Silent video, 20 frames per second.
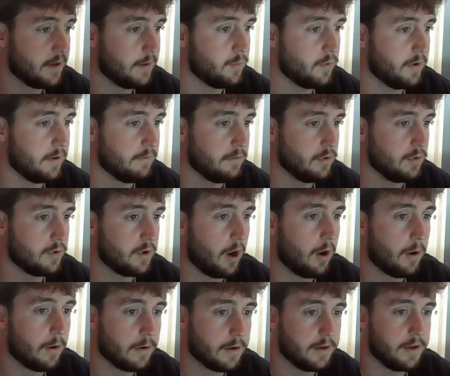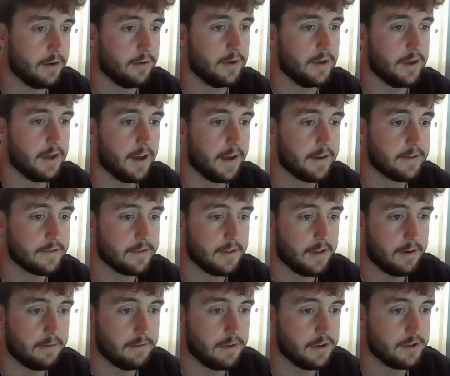we have Lucario EX.
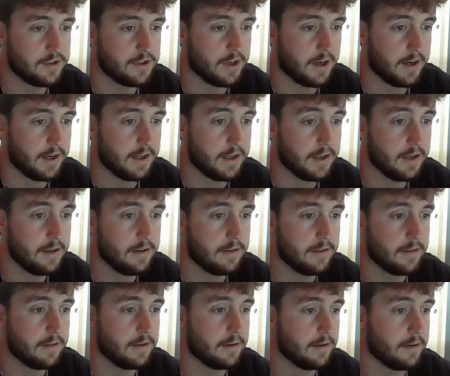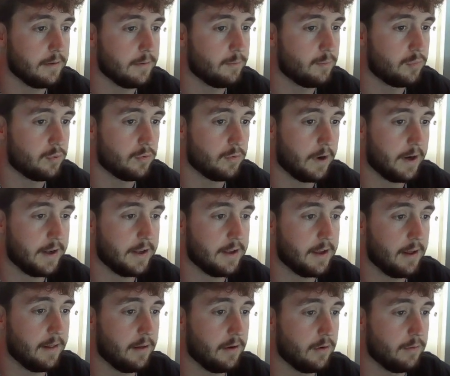Love this shiny, the bright
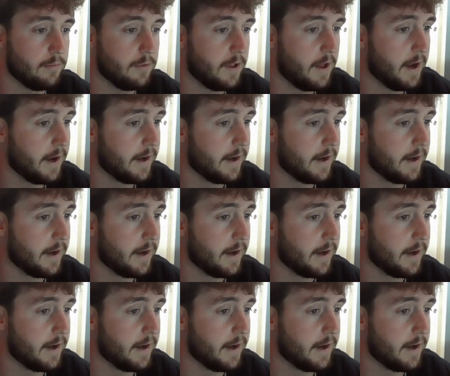yellow and black